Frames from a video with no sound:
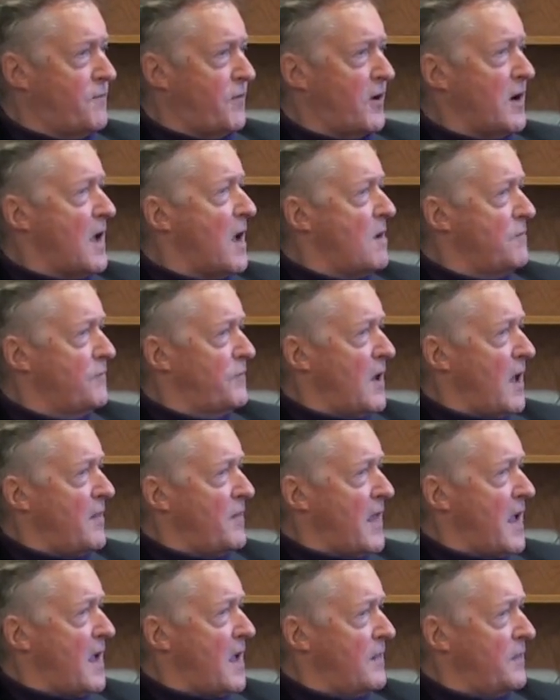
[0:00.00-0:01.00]

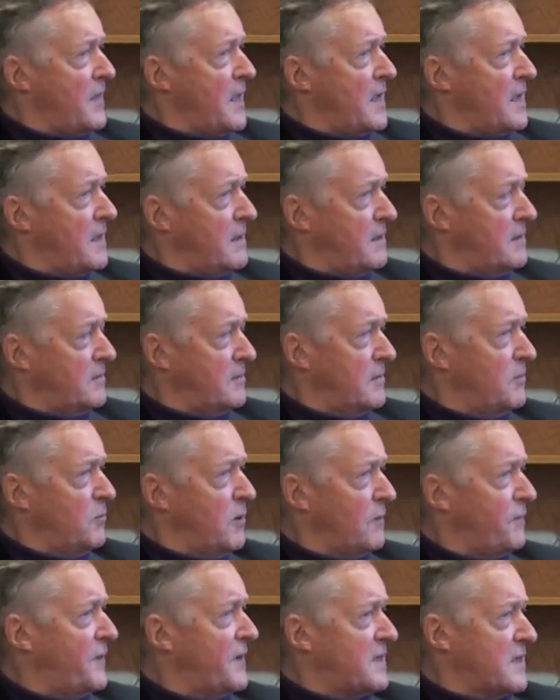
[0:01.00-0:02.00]
And they
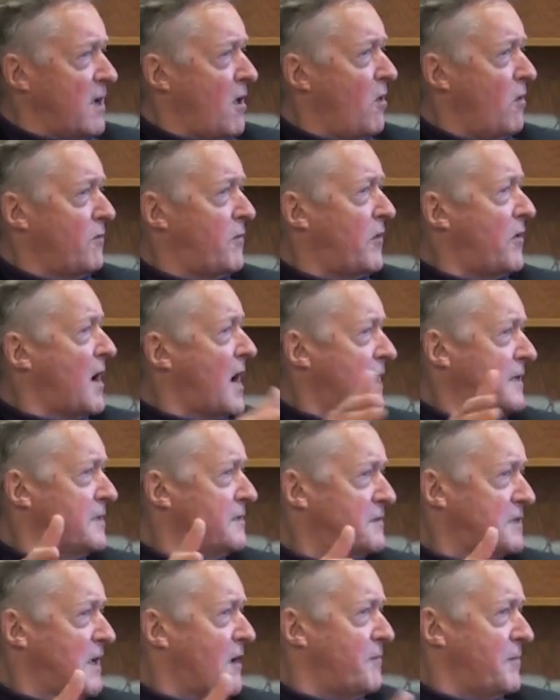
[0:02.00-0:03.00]
will fit a whole
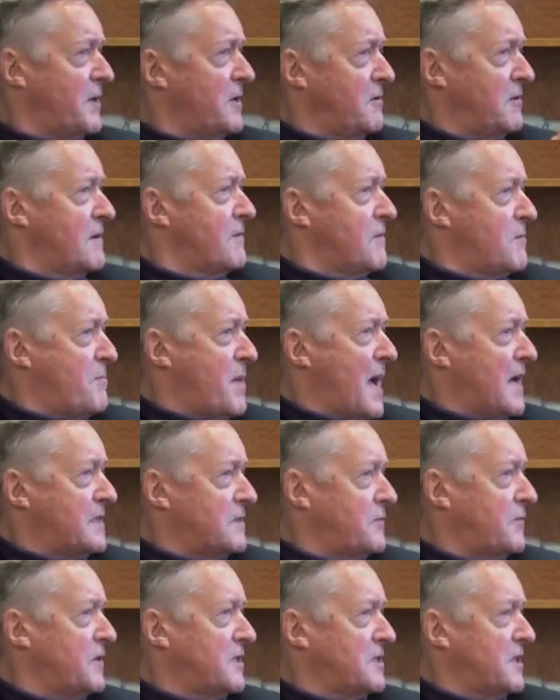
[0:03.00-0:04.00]
variety of stuff. I mean, you can give a
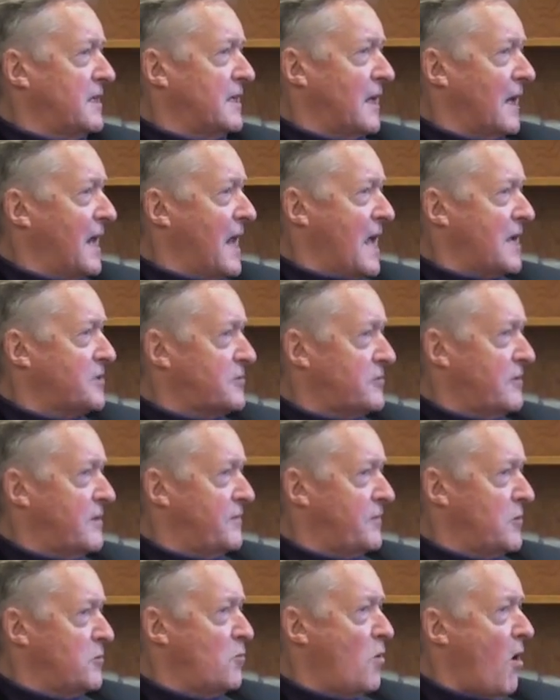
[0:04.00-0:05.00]
badge for a single lecture
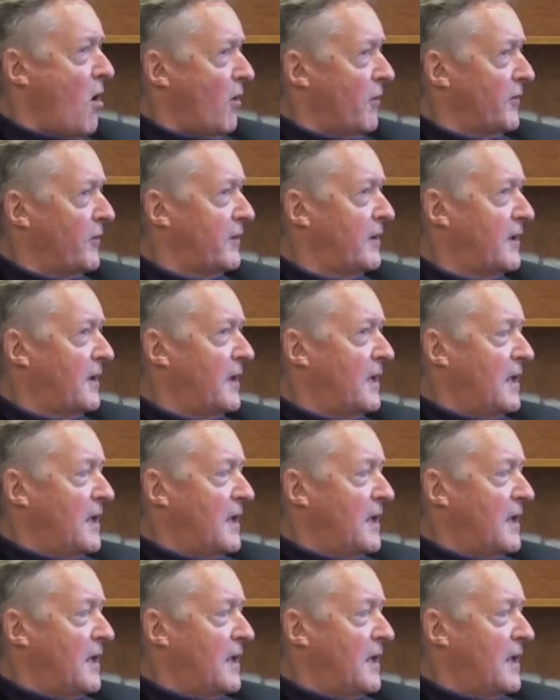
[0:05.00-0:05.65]
if you want,